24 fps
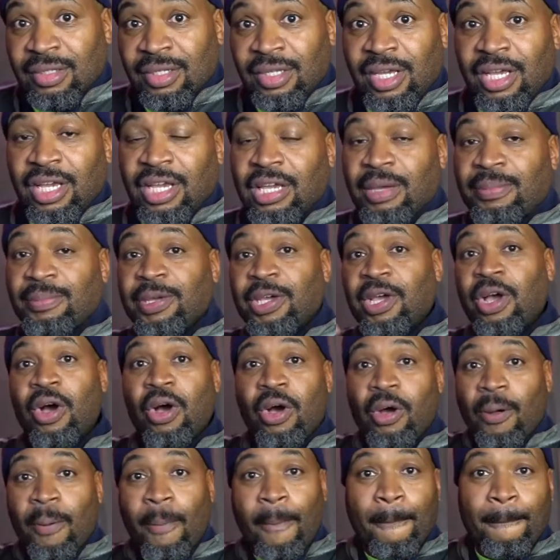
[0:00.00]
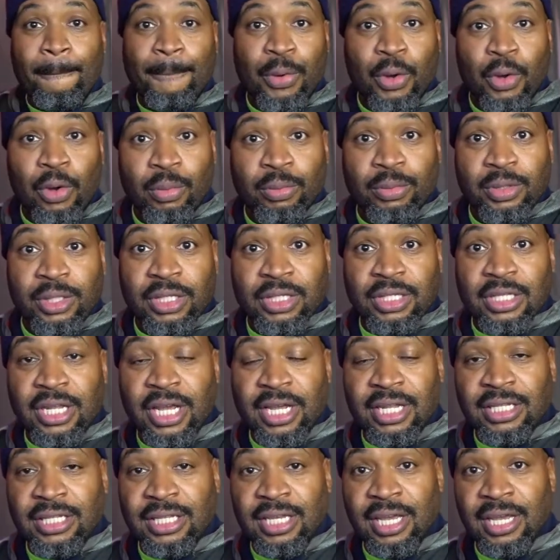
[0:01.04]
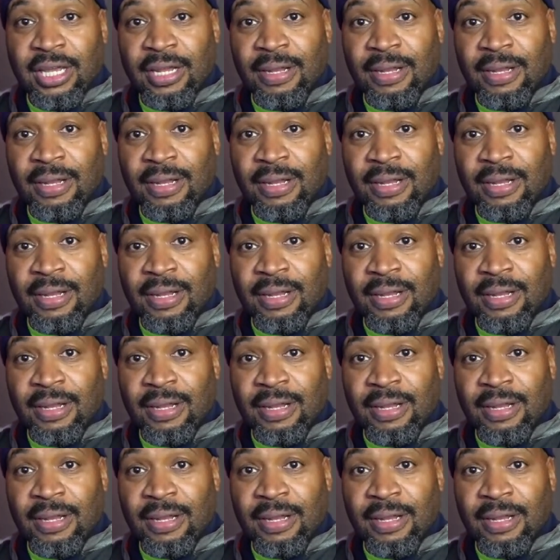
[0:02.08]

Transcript: it could be gone. Boom, just like that.